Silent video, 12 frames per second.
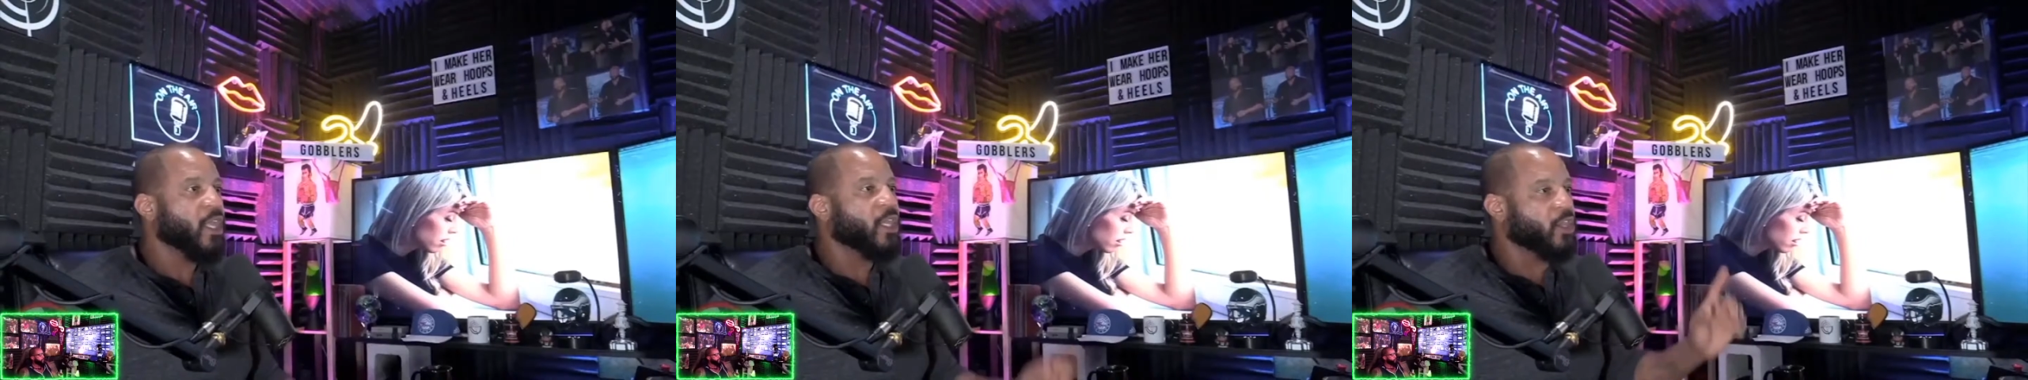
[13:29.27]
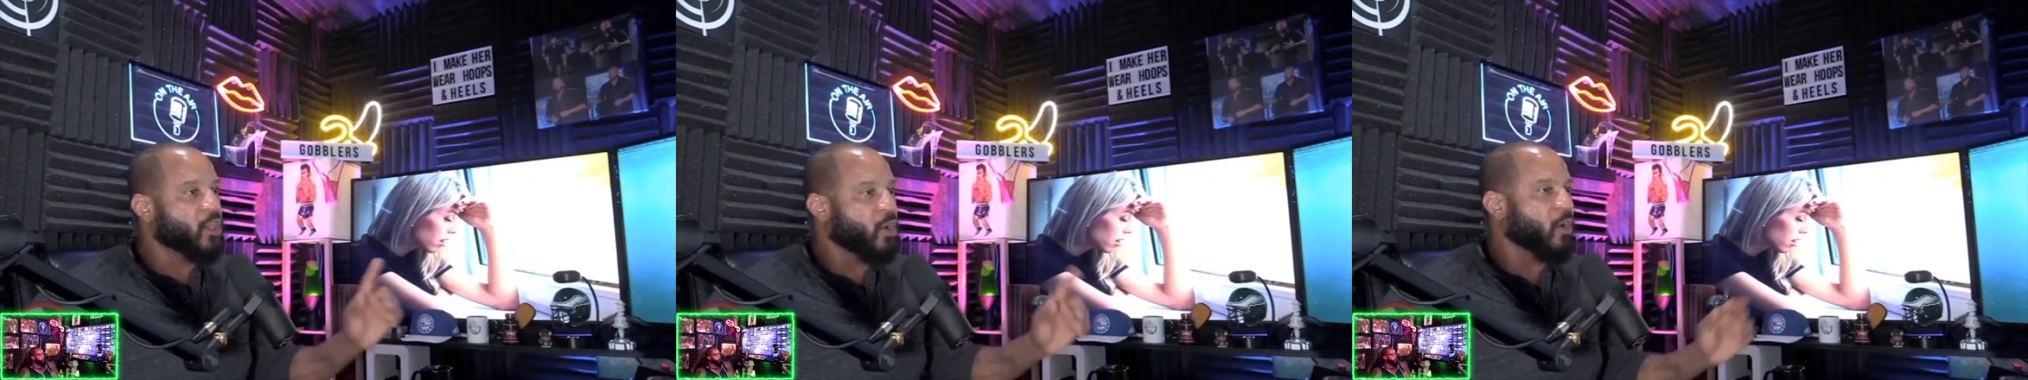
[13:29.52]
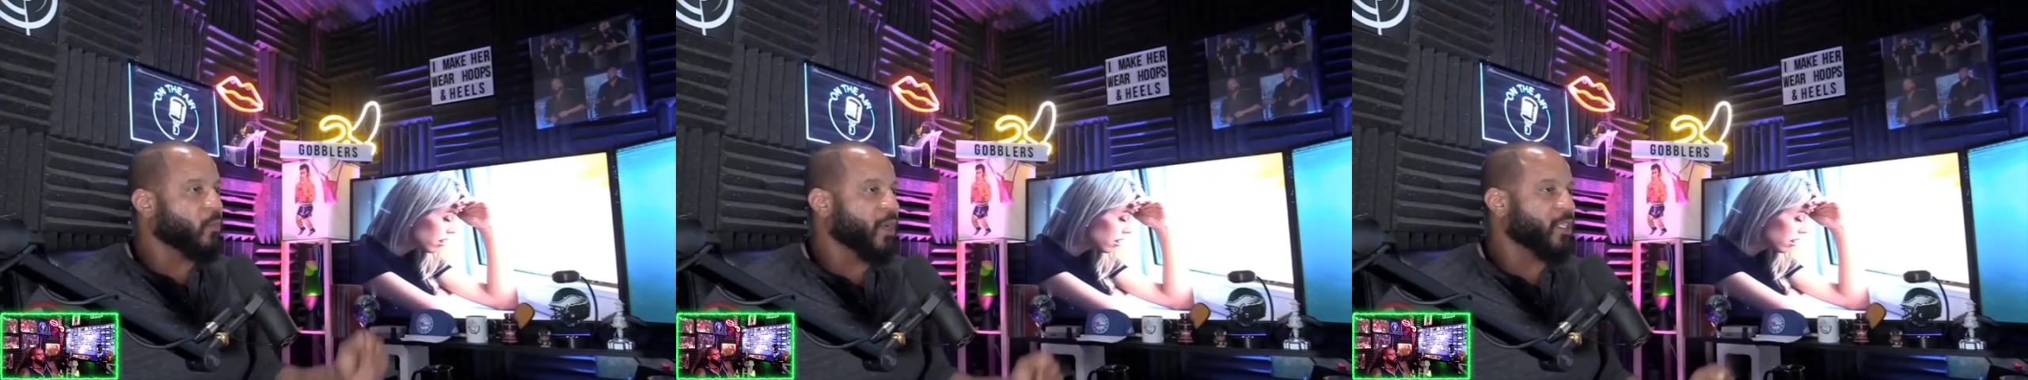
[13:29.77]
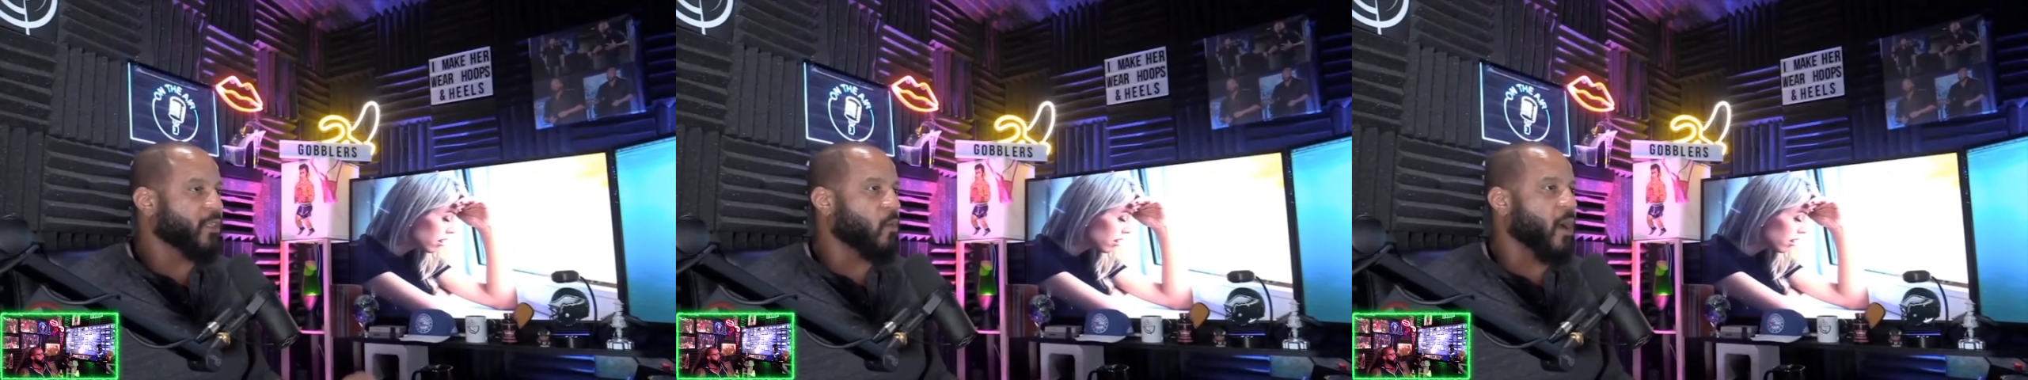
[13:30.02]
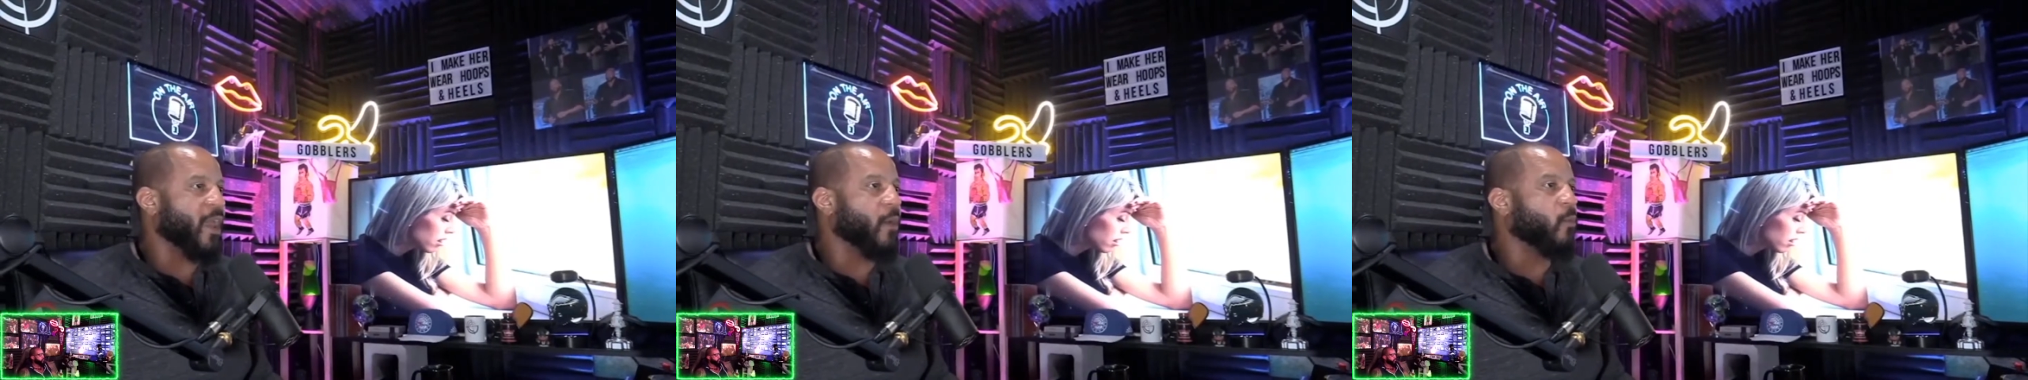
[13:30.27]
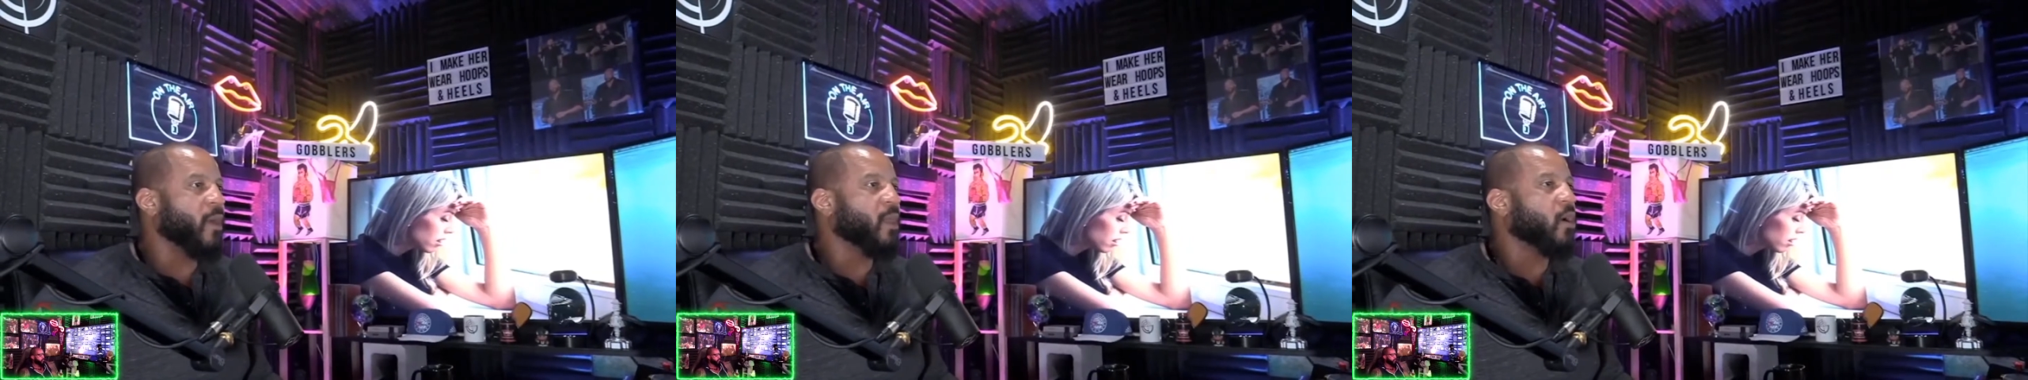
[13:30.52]
The third reason why
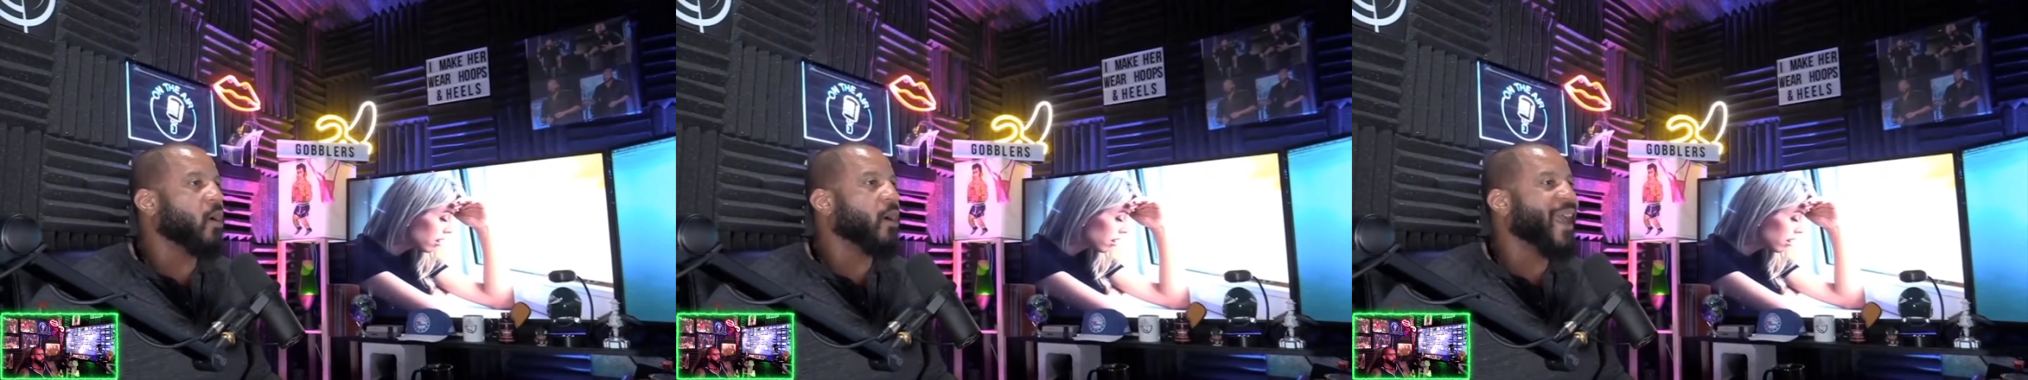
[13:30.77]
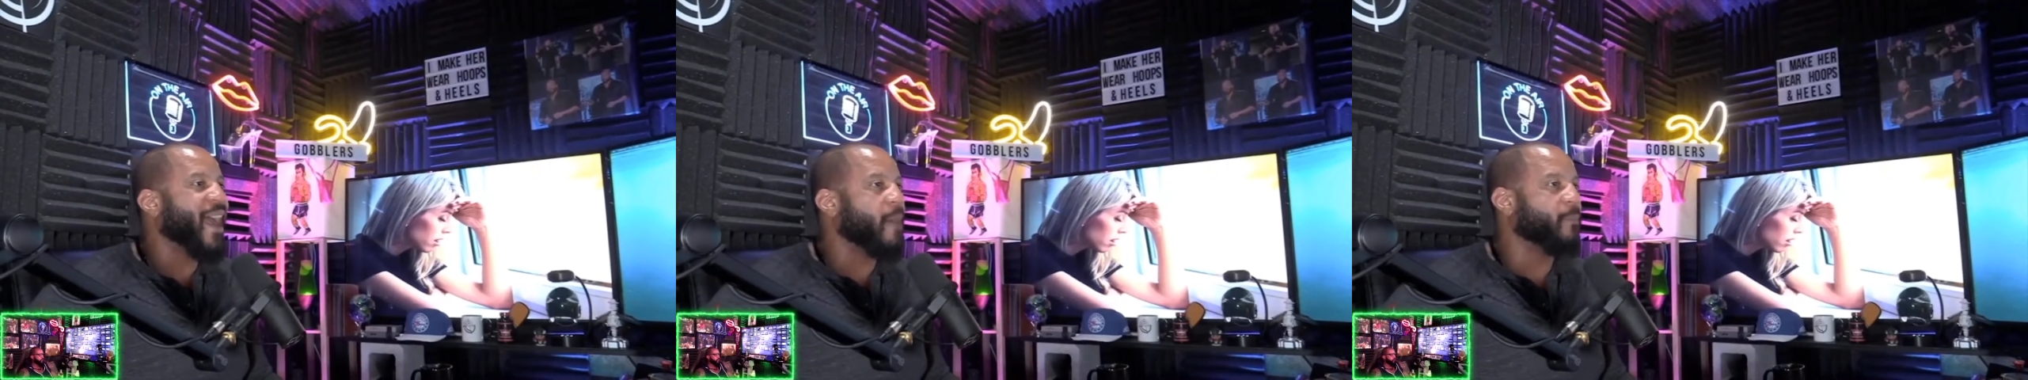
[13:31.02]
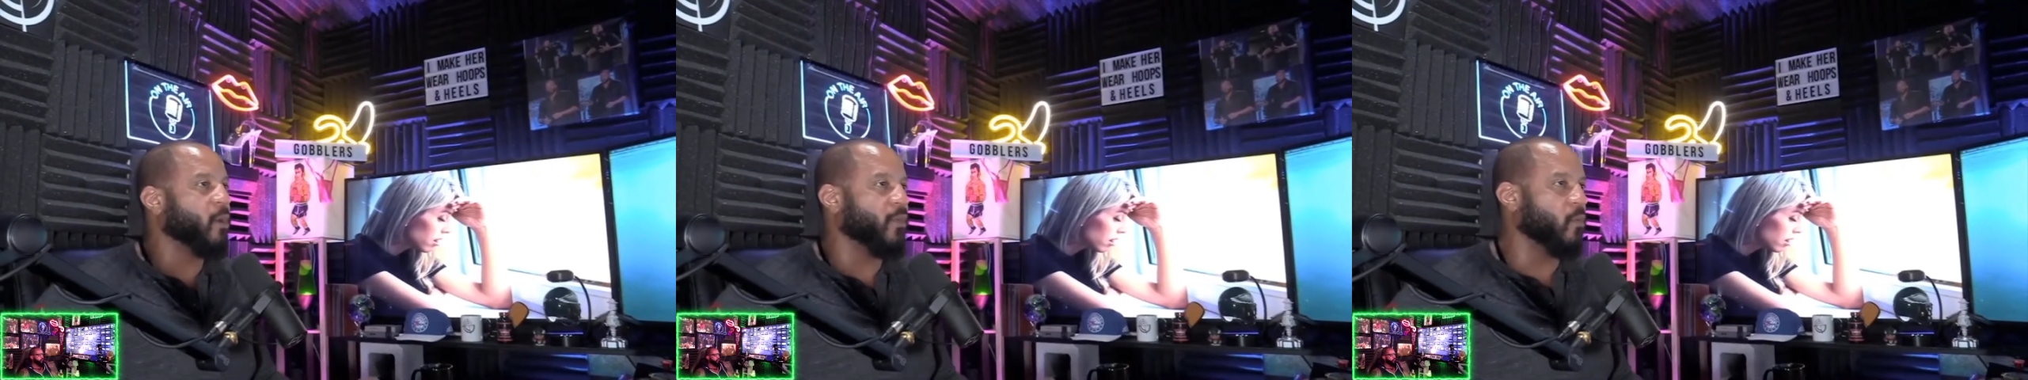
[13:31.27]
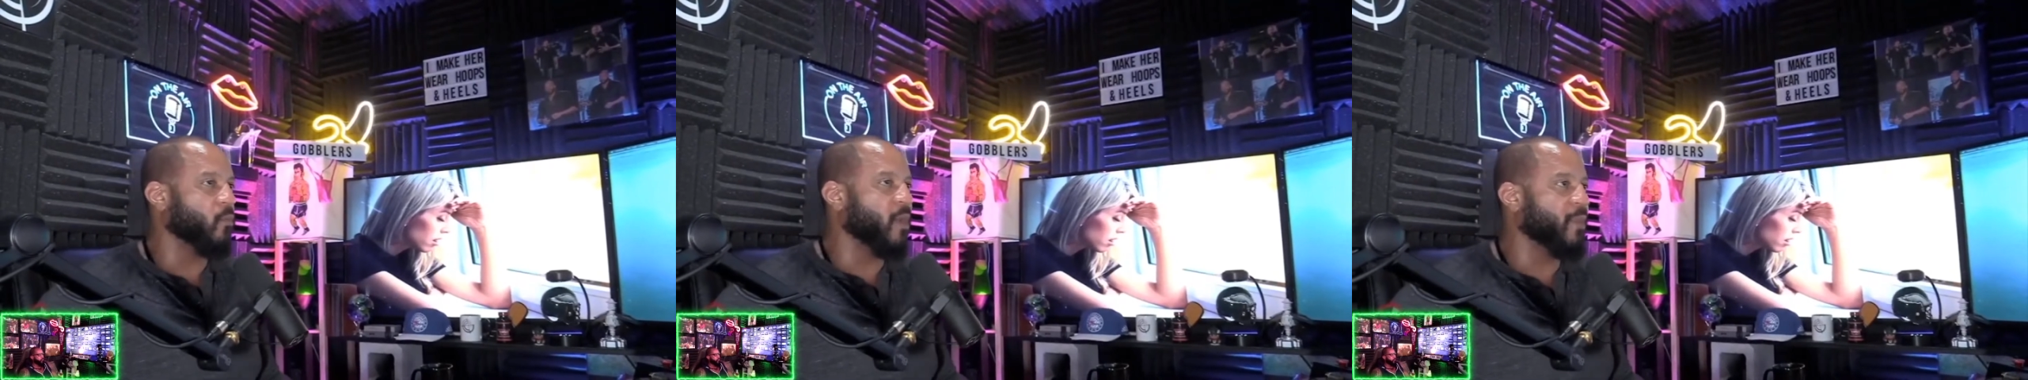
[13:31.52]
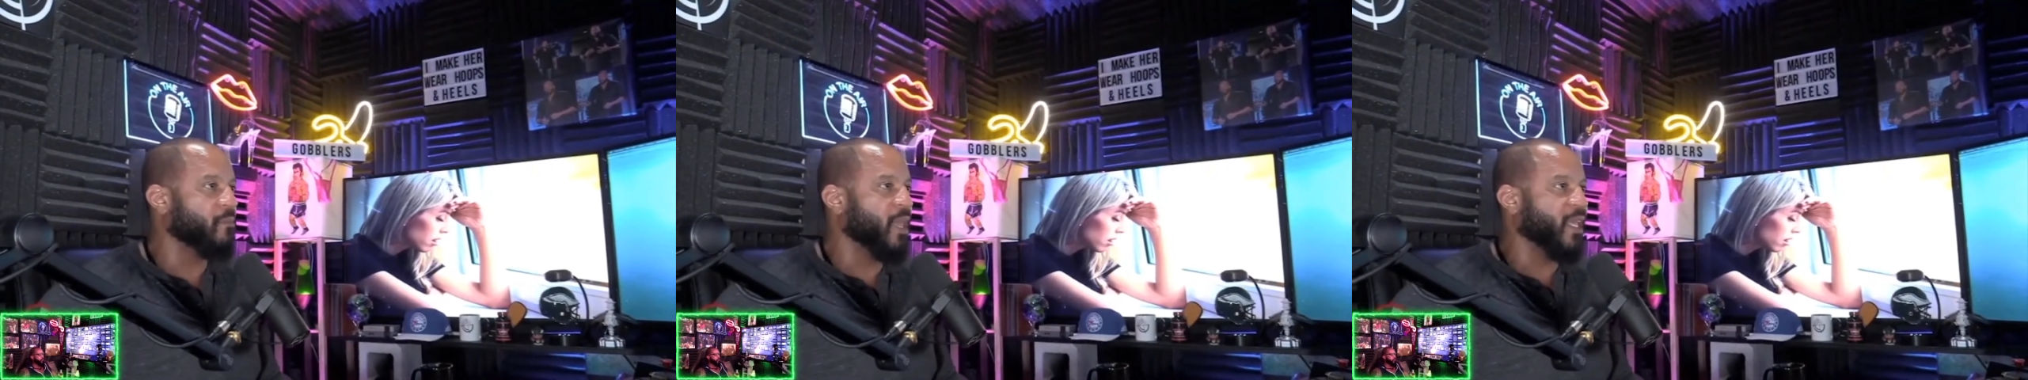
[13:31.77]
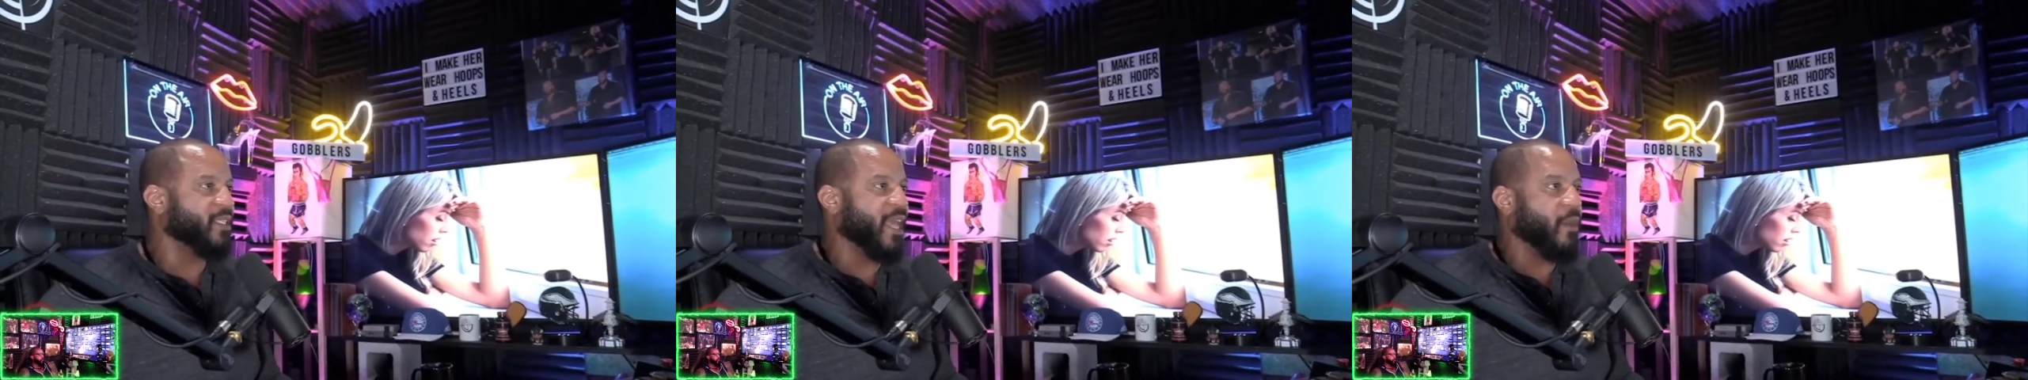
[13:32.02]
women are happier than women is